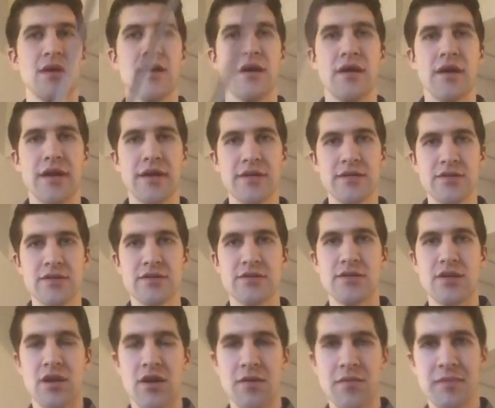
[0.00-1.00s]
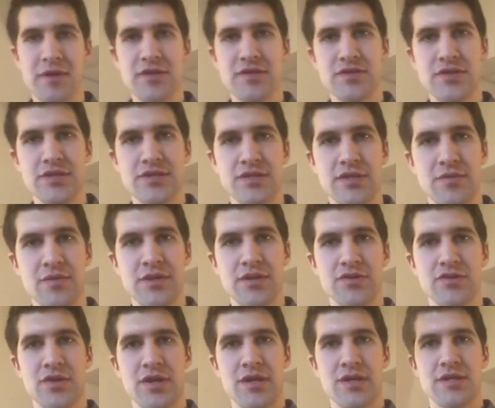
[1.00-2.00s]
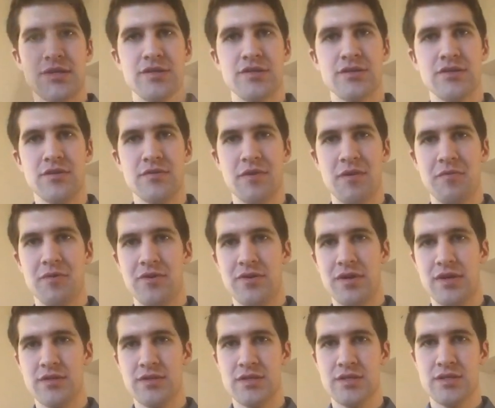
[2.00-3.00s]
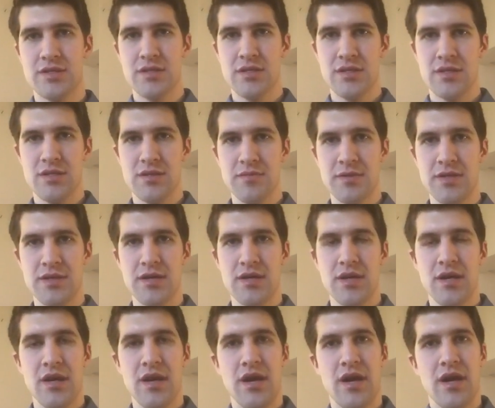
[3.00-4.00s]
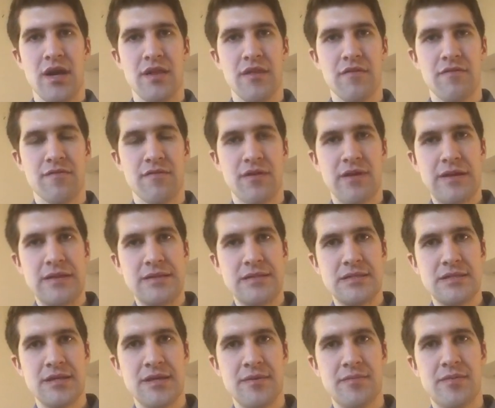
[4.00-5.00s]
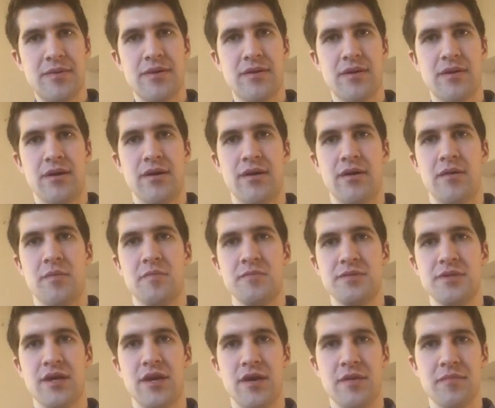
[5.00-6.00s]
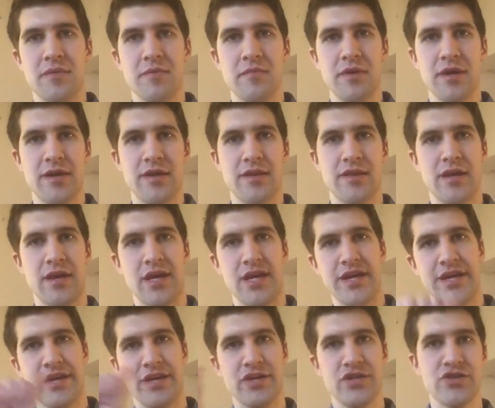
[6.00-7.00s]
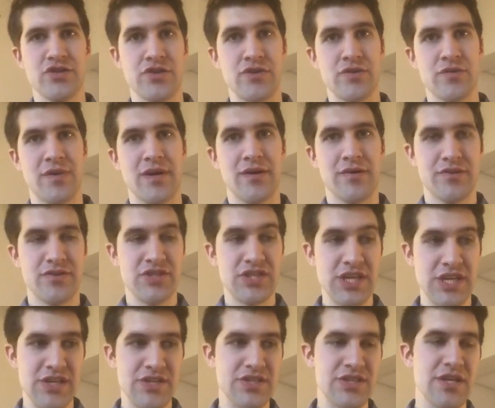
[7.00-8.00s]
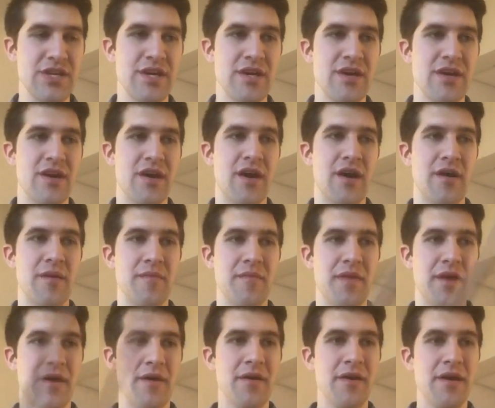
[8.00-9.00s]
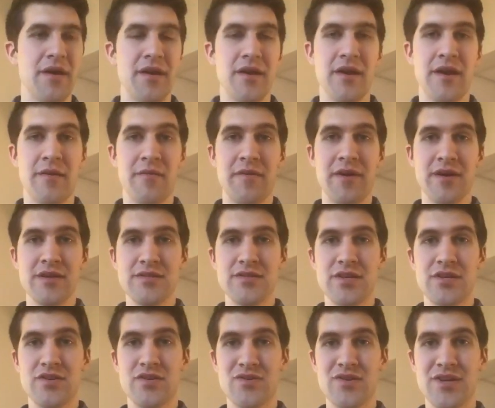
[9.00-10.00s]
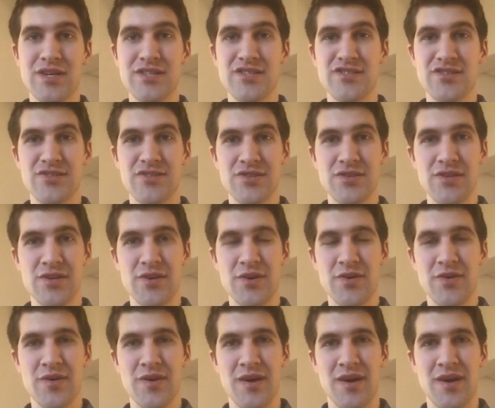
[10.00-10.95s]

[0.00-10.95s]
I can do this on all my strings. I want to try to slow my bow down just a little bit at the frog and tip to help me make that turnaround change there. Now, we also had kreutzer 2,